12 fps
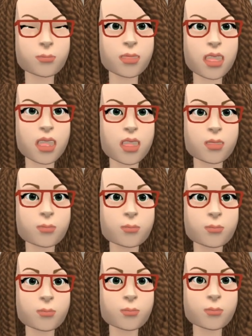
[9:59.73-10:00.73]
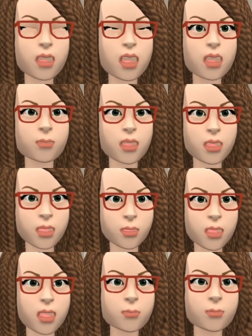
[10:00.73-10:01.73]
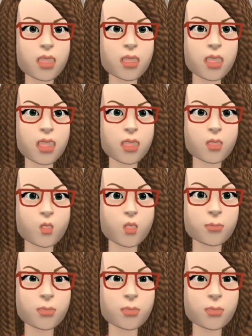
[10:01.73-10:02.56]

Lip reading: 8. Income tax expense: the total